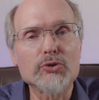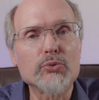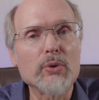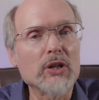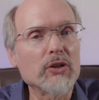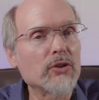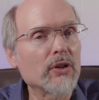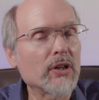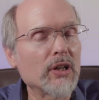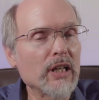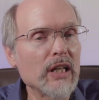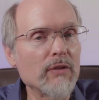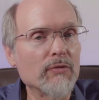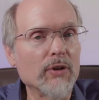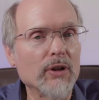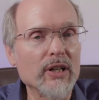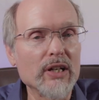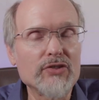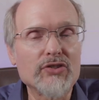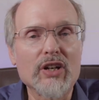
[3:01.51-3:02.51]
between good and
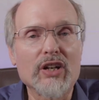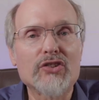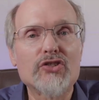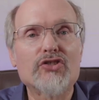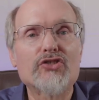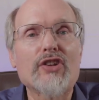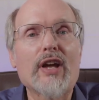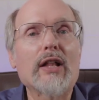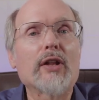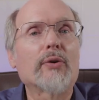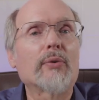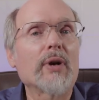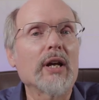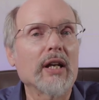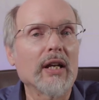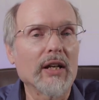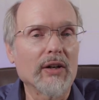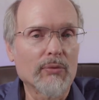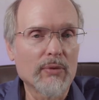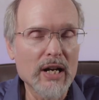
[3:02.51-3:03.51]
evil is
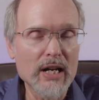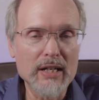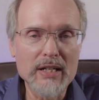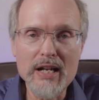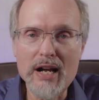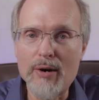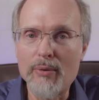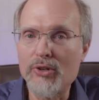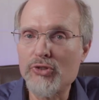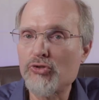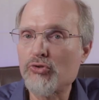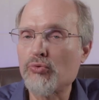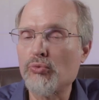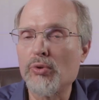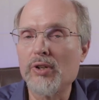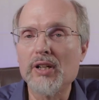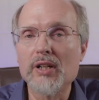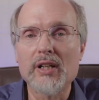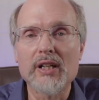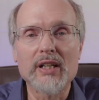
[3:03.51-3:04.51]
accelerating. Right now, it's
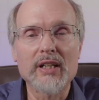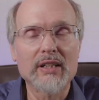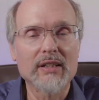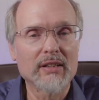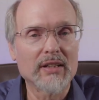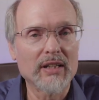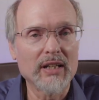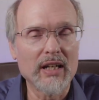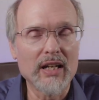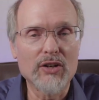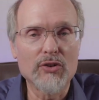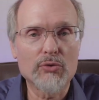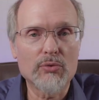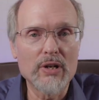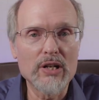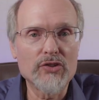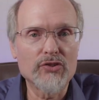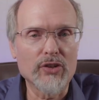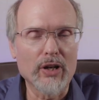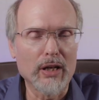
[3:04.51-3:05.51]
really
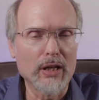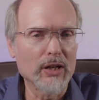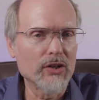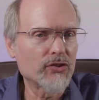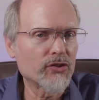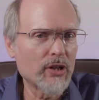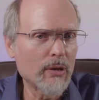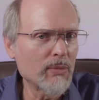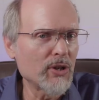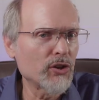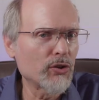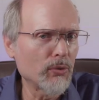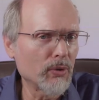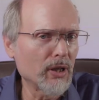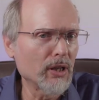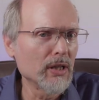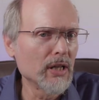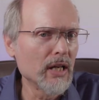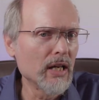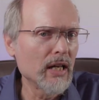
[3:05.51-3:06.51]
increasing, and it's coming
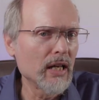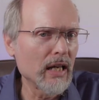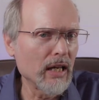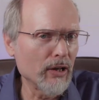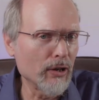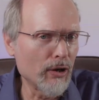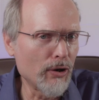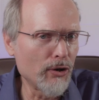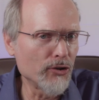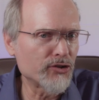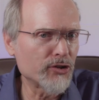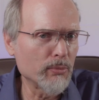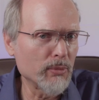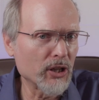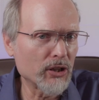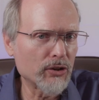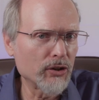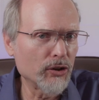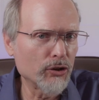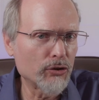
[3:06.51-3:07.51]
to a, an
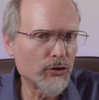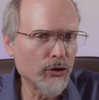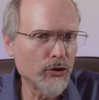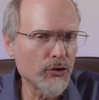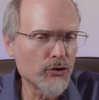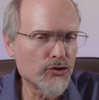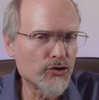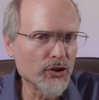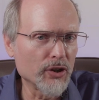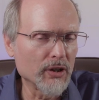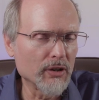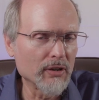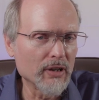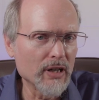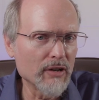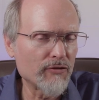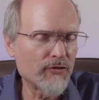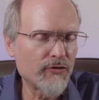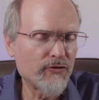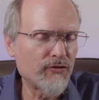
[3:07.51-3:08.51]
ultimate conclusion,
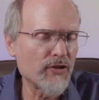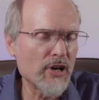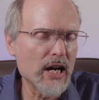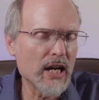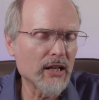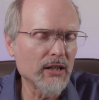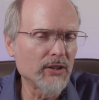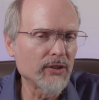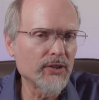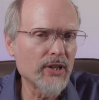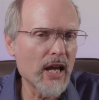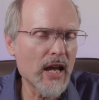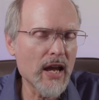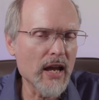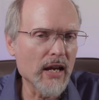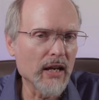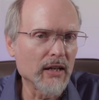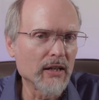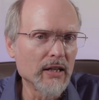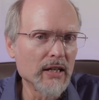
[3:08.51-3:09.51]
a final
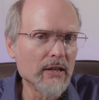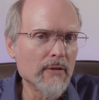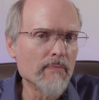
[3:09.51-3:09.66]
day.